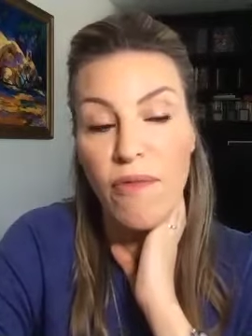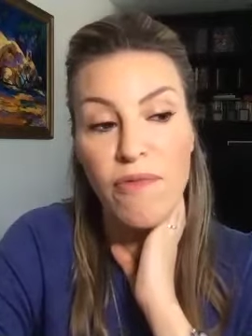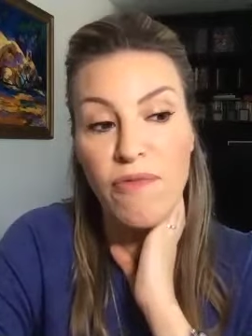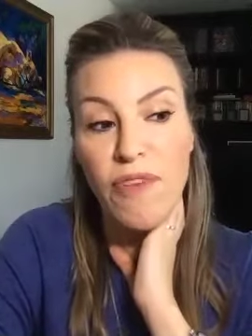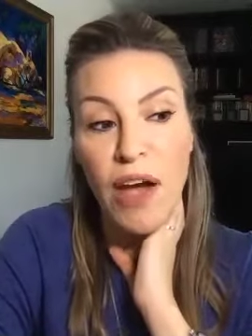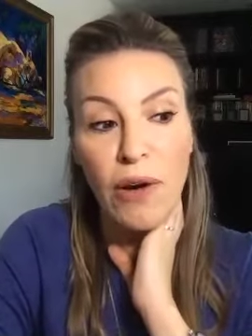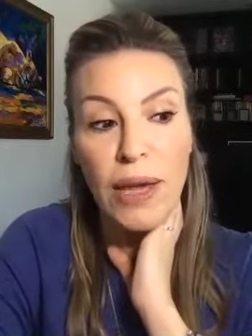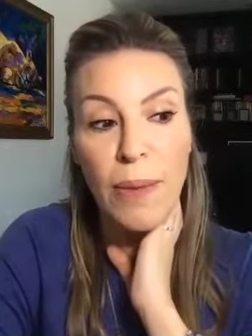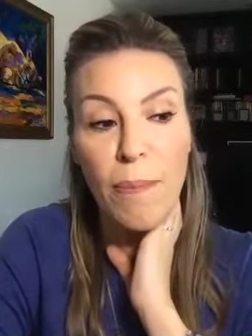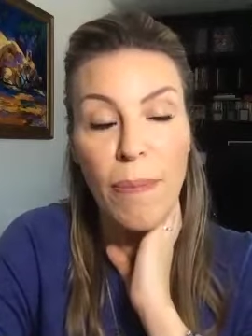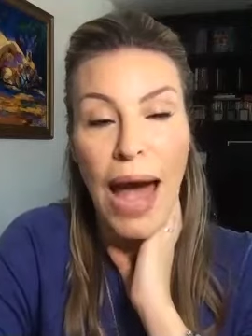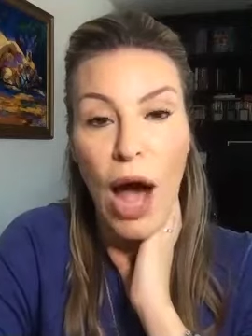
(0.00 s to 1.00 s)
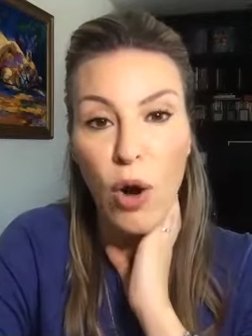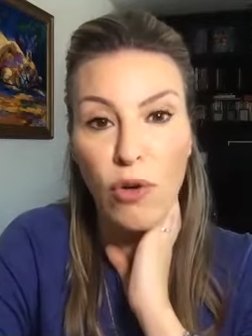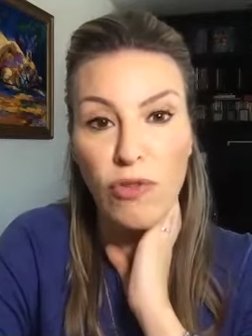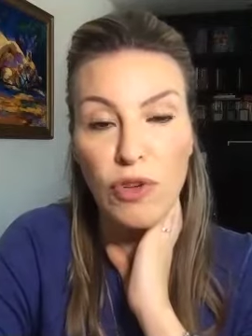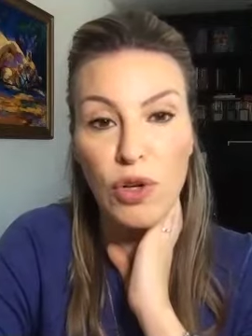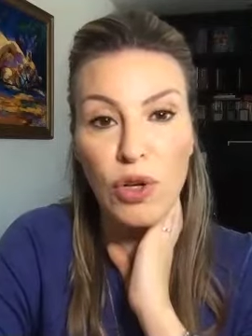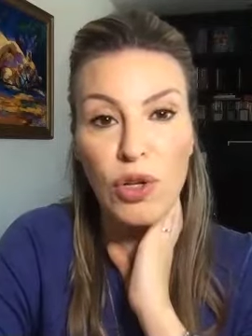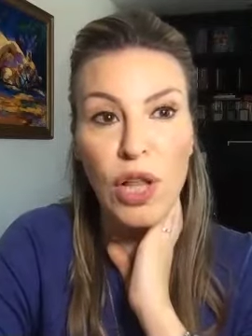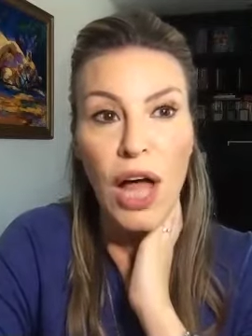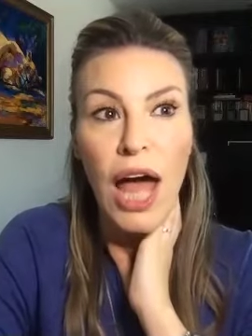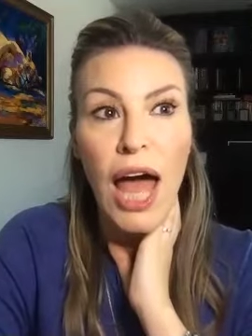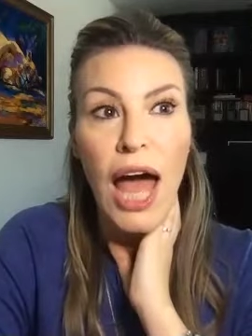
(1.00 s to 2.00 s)
very powerful
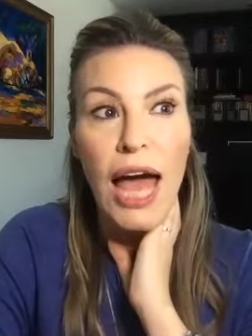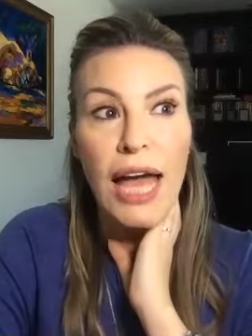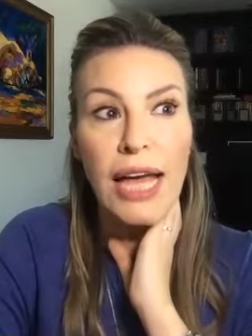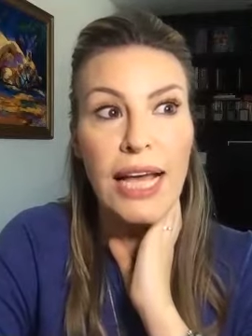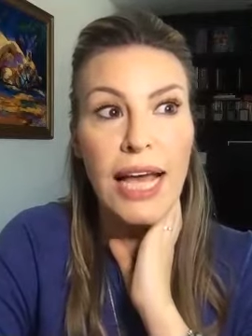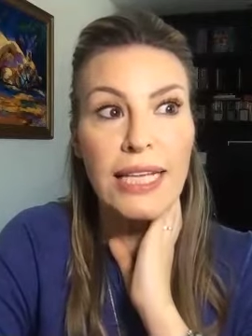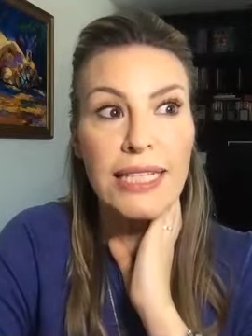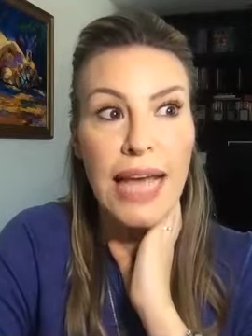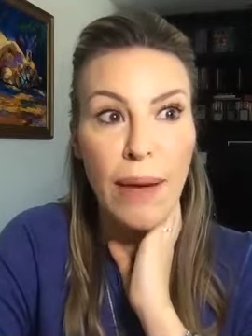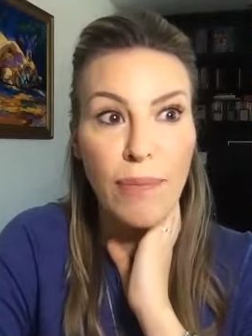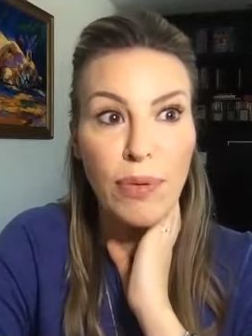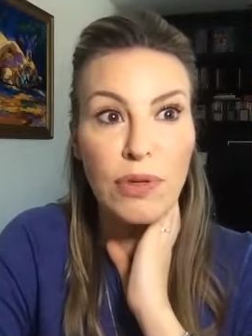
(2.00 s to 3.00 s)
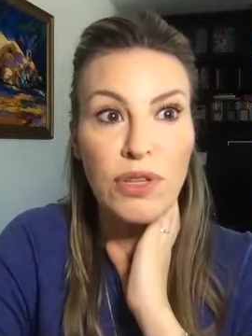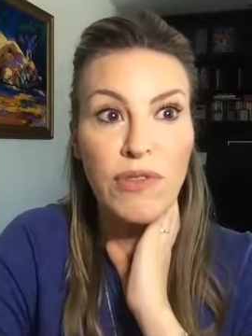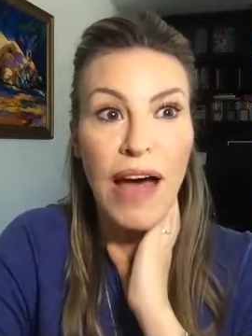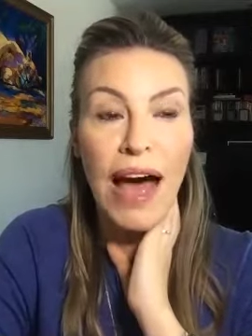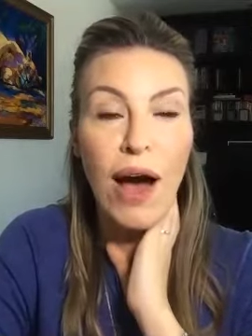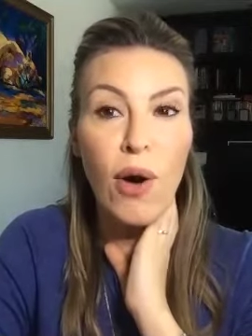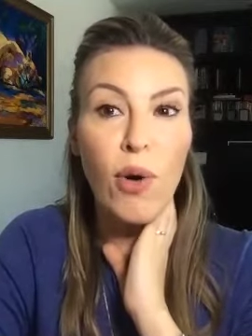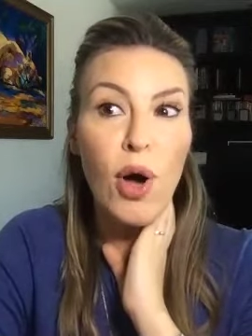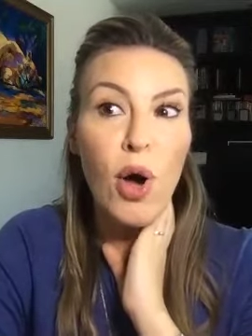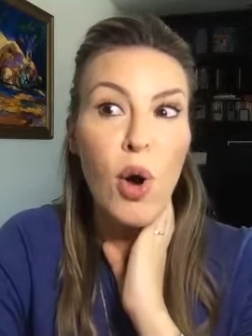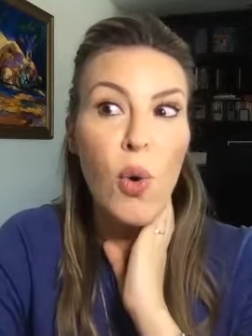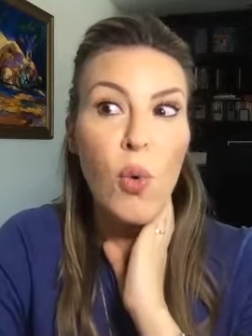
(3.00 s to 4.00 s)
examples of how
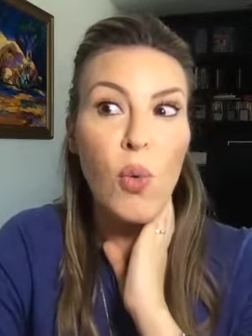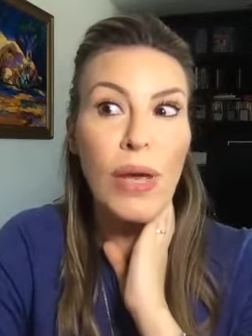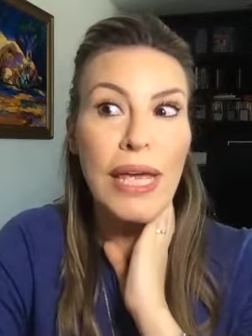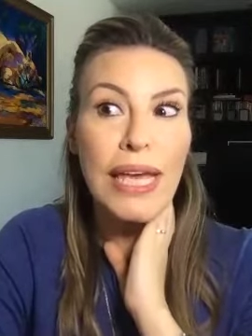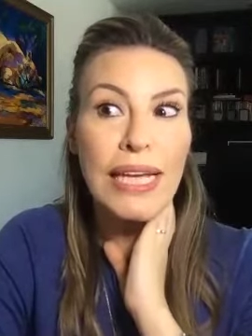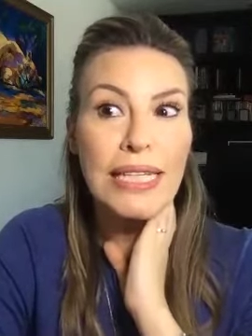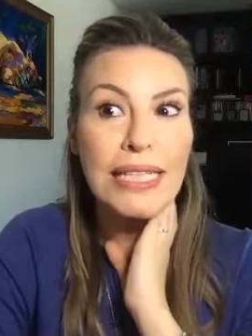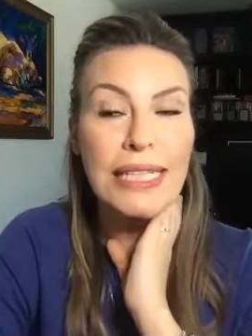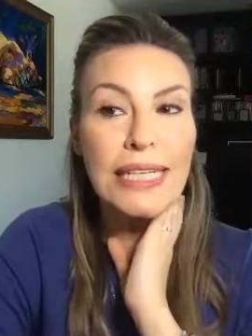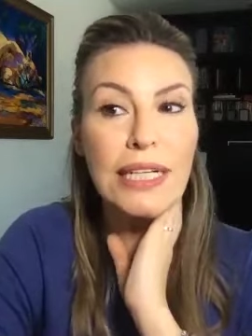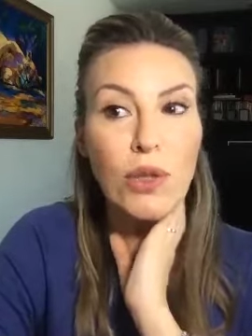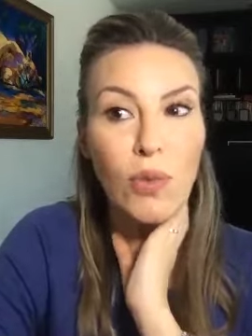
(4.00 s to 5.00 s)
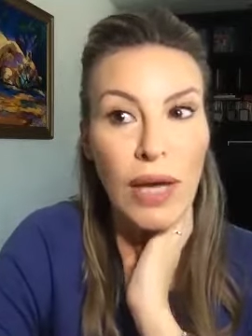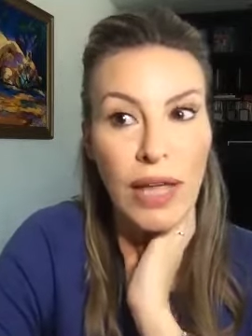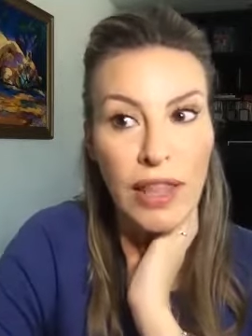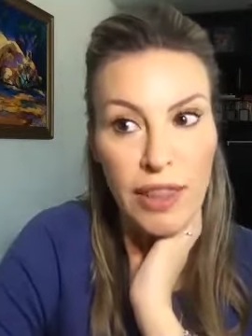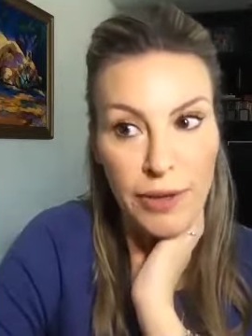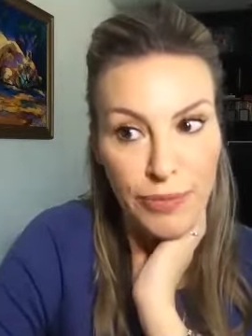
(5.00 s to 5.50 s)
we can deal with